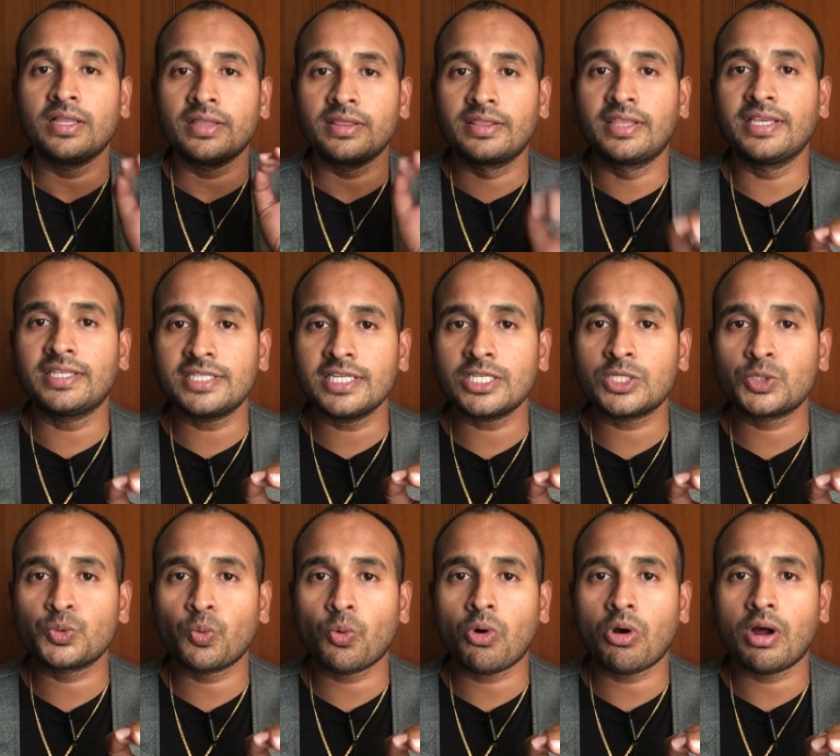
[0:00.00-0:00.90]
This is
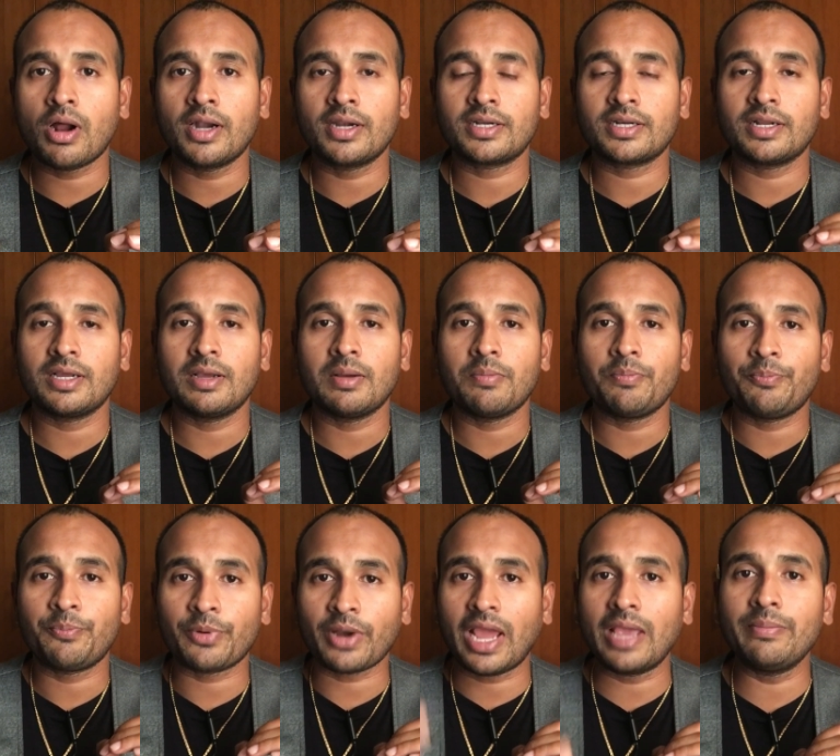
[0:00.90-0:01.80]
what
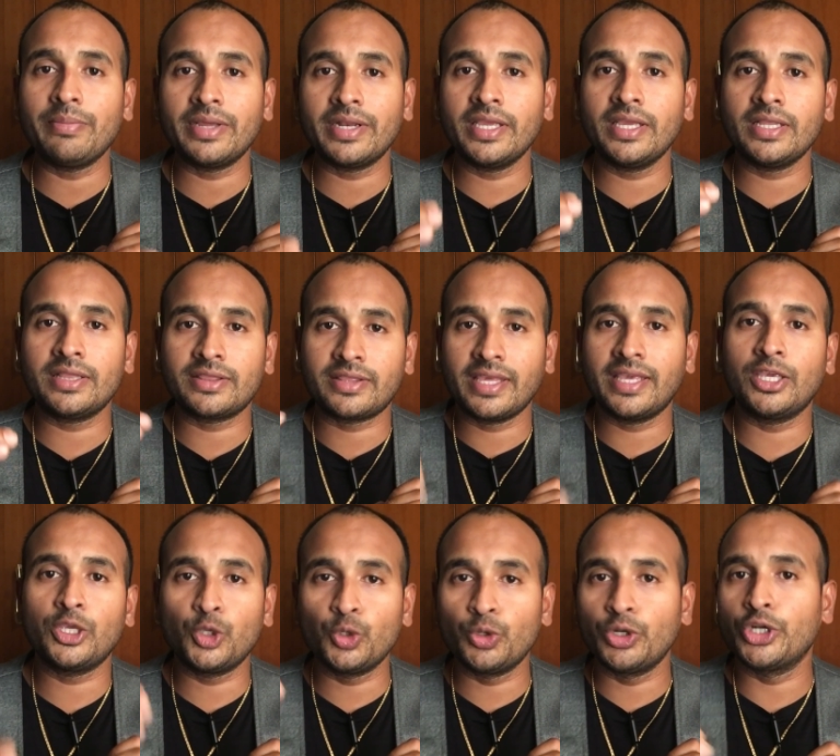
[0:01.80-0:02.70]
primary
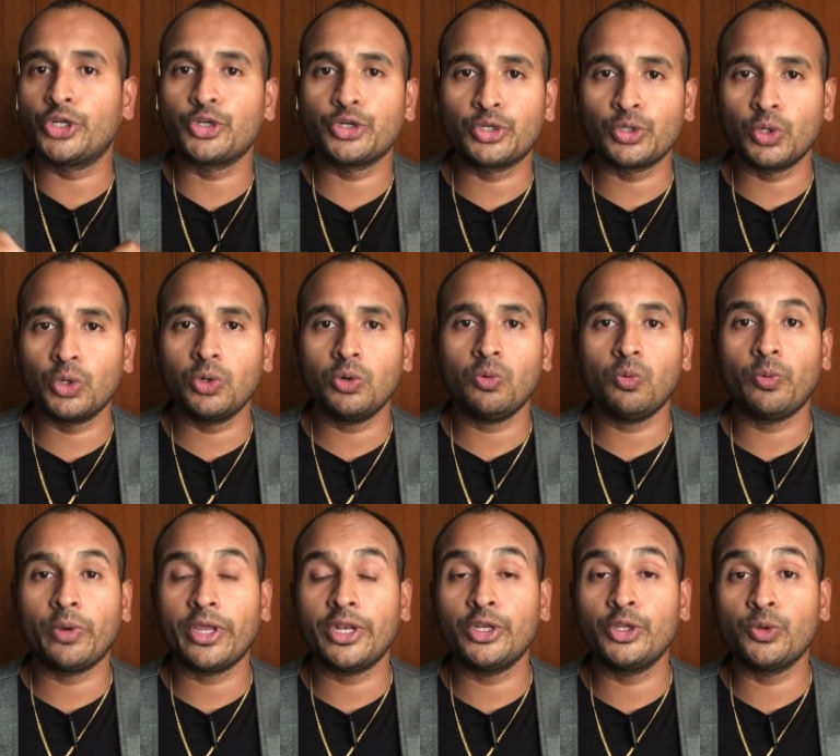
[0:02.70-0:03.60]
thing you need to do
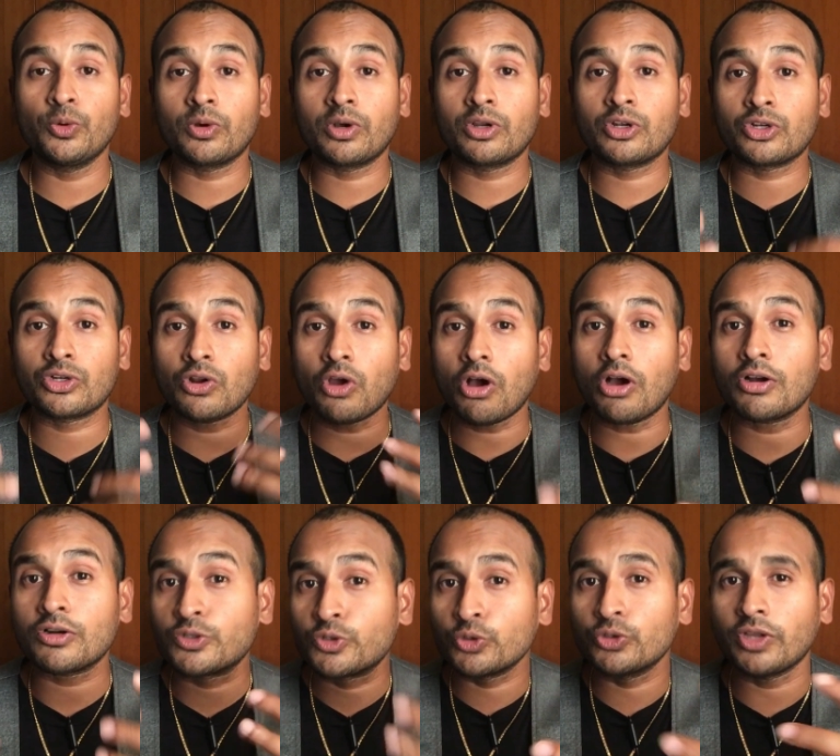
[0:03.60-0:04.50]
when you
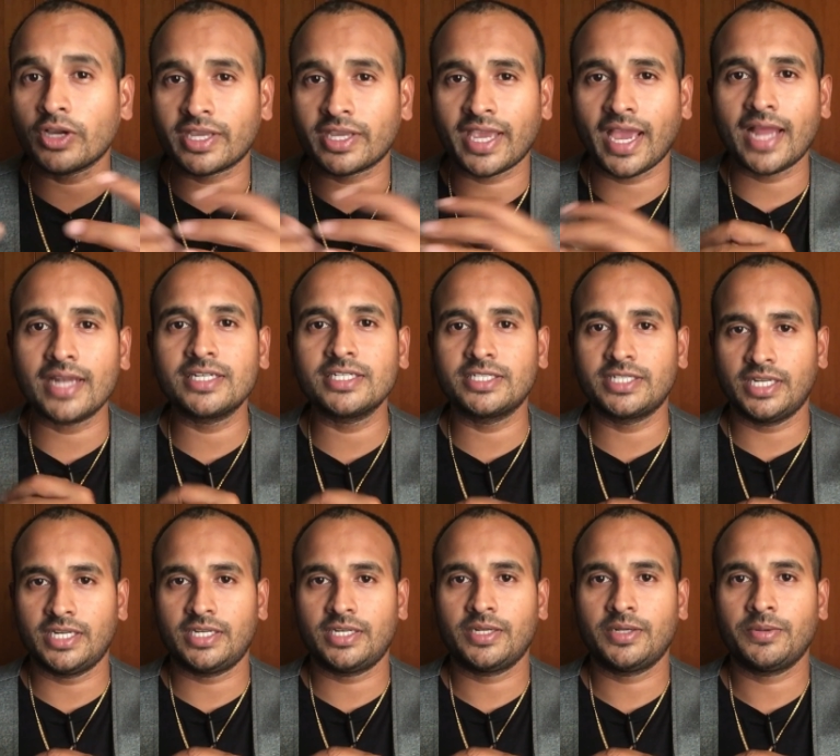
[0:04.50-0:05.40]
talk to the
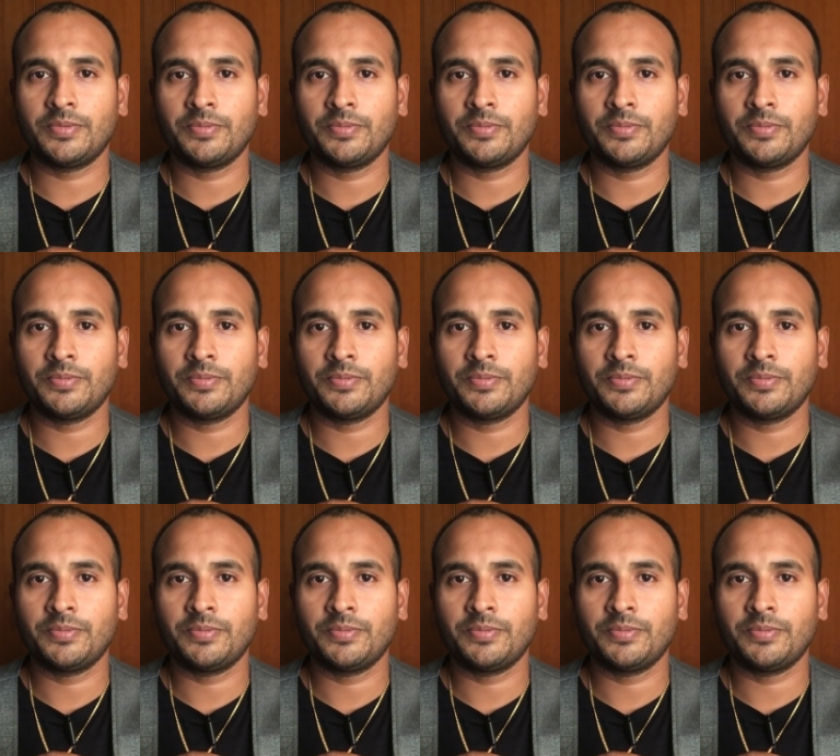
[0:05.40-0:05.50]
candidate.